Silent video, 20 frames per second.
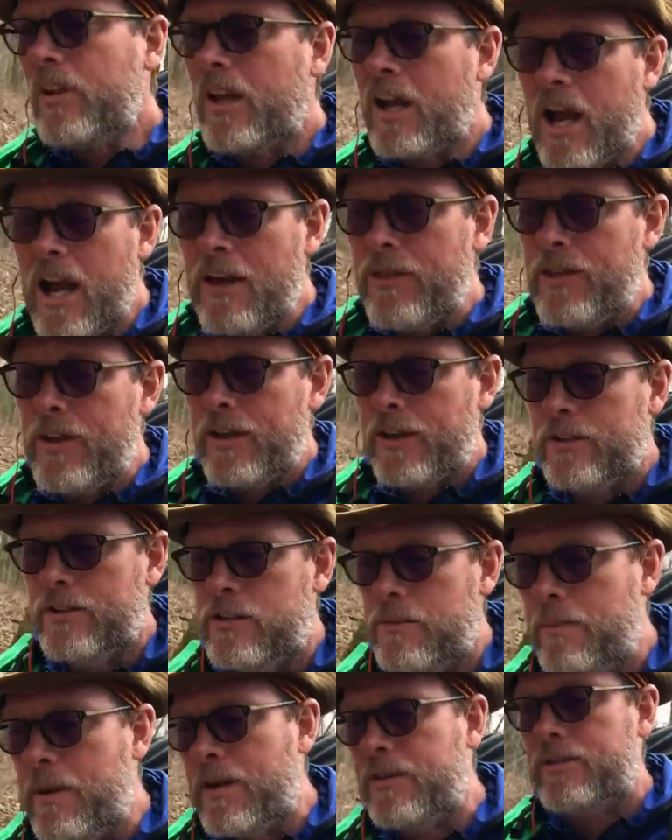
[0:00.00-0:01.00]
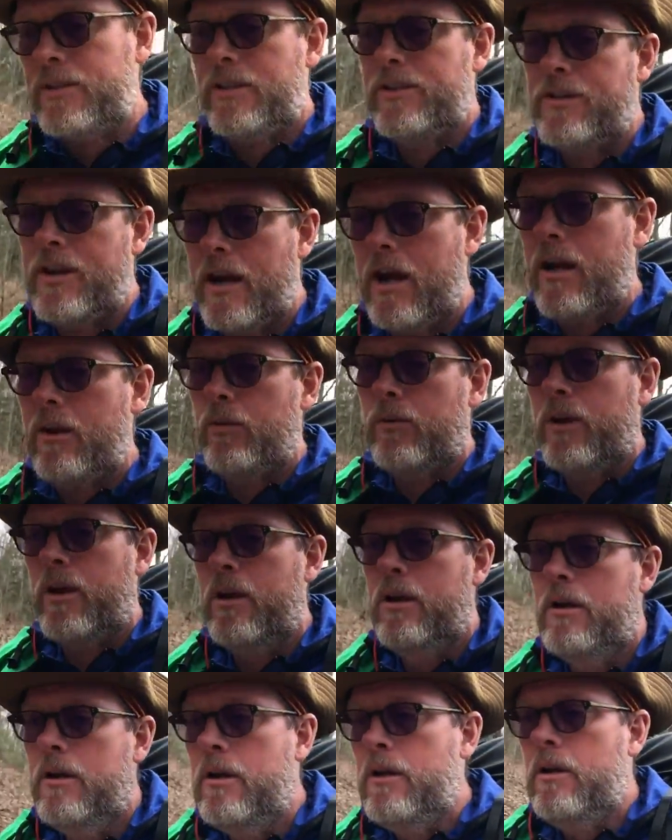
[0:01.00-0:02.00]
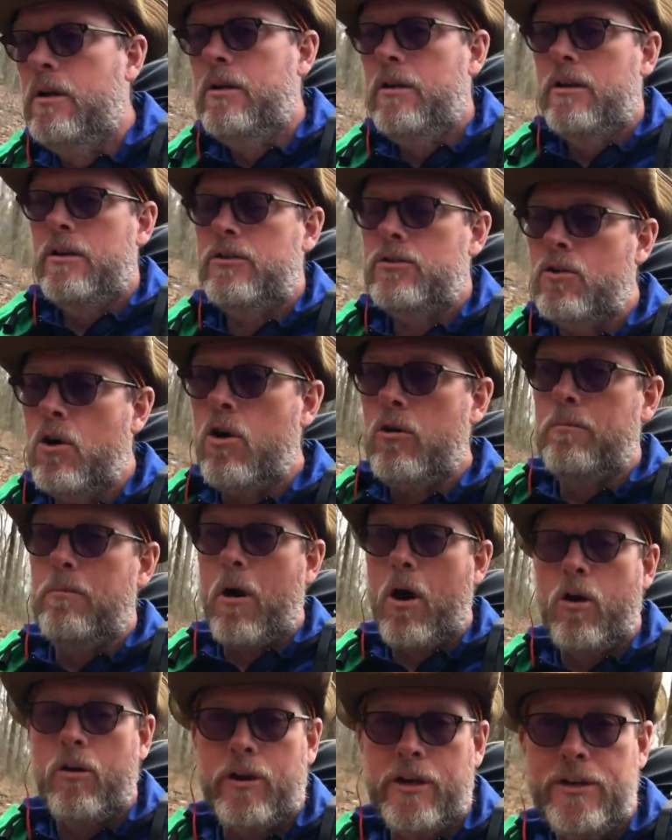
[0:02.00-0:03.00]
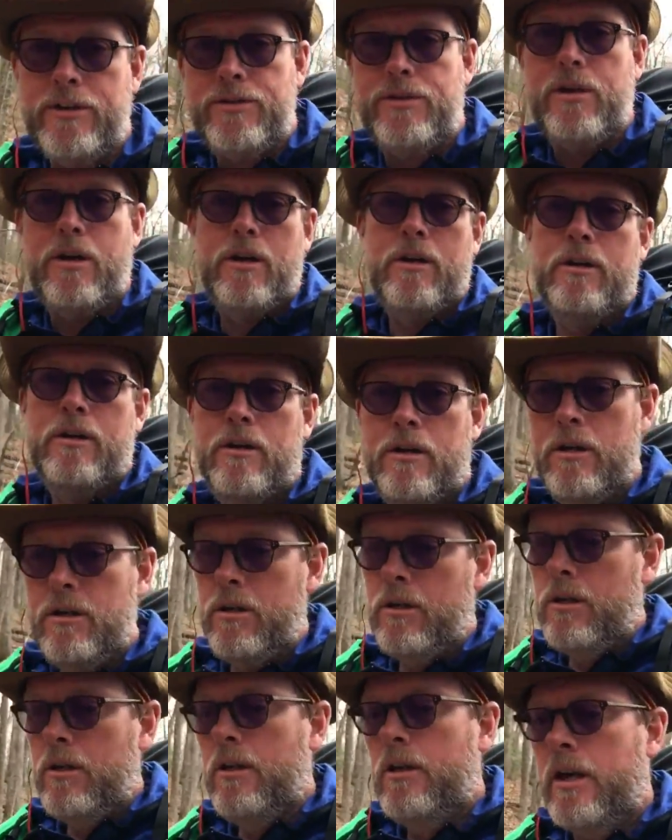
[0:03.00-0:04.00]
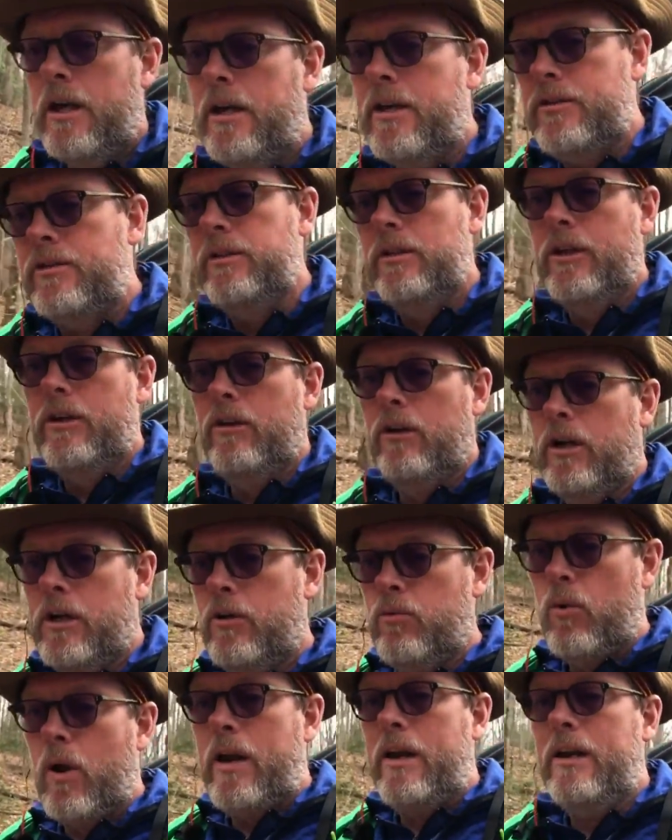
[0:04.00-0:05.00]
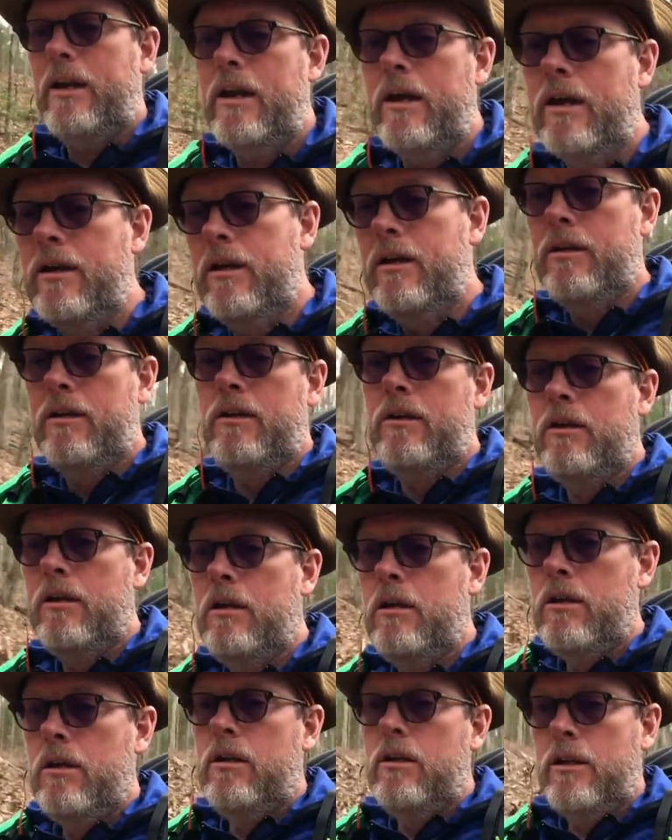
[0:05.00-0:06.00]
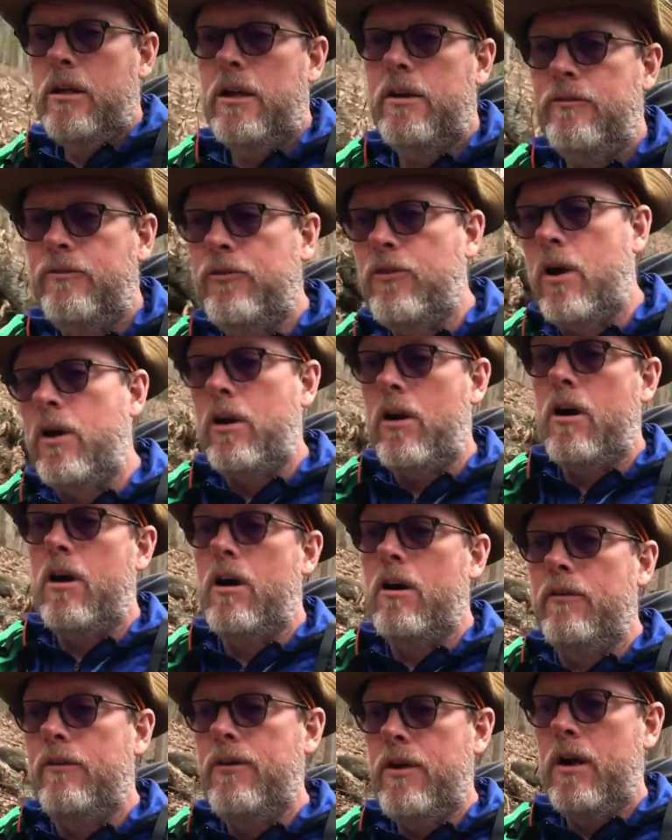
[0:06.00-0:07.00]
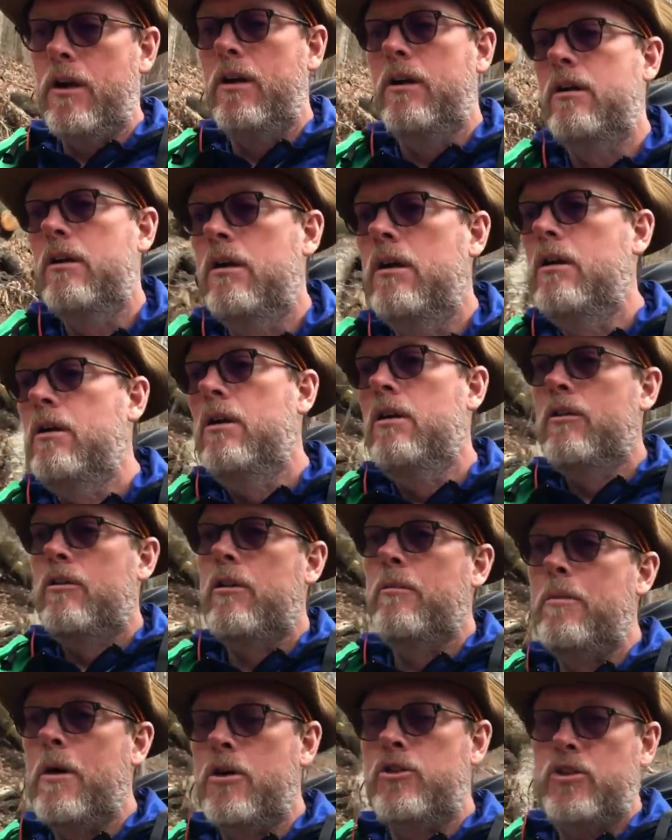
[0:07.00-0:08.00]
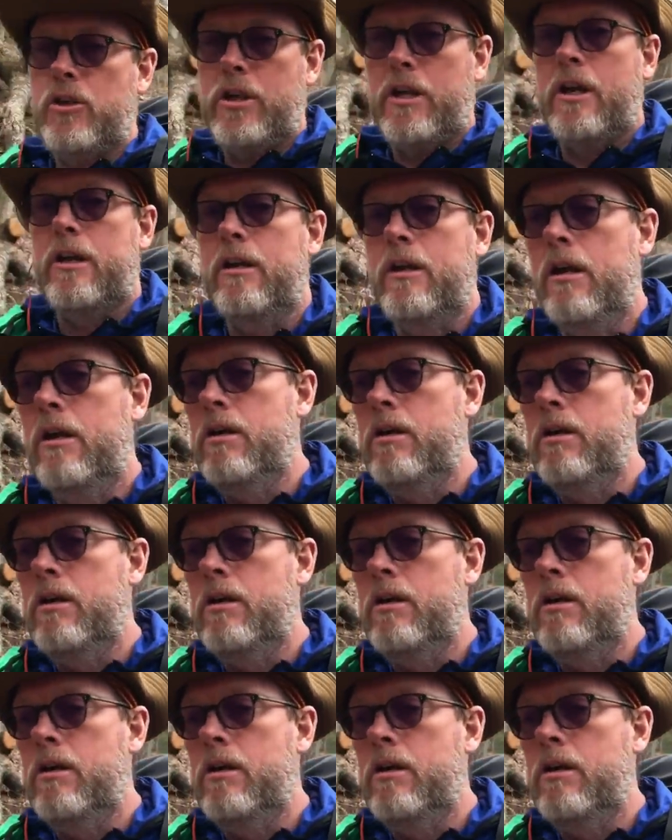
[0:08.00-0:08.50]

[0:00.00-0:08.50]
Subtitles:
I think, is the best in town. It's called Barney's, and it's literally right in front of the Budget Inn.